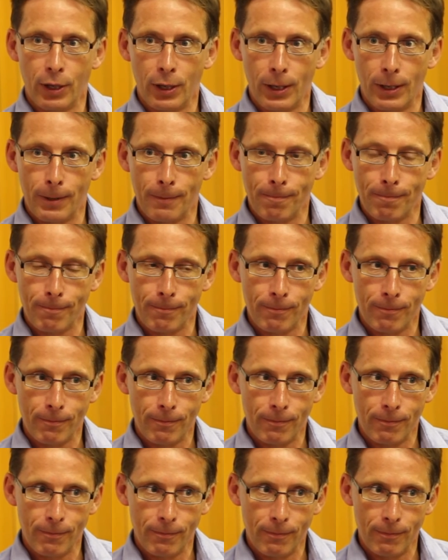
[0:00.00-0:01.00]

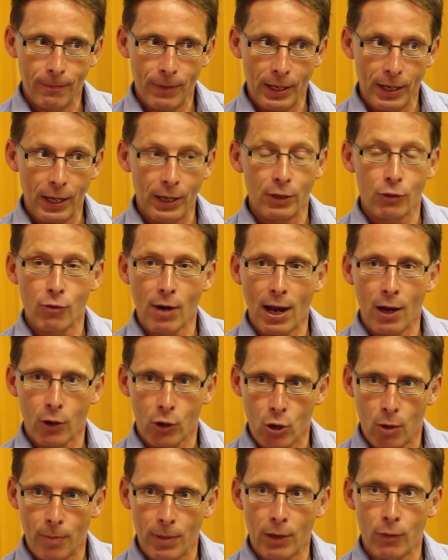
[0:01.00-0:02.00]
in
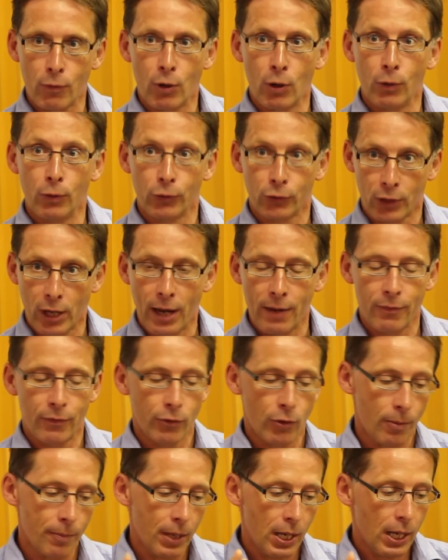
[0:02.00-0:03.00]
ground combat roles came
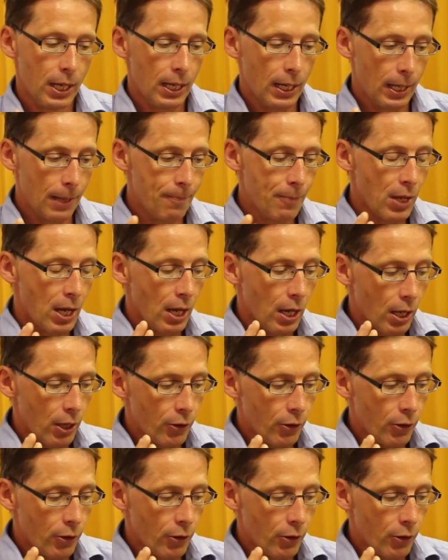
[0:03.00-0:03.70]
from.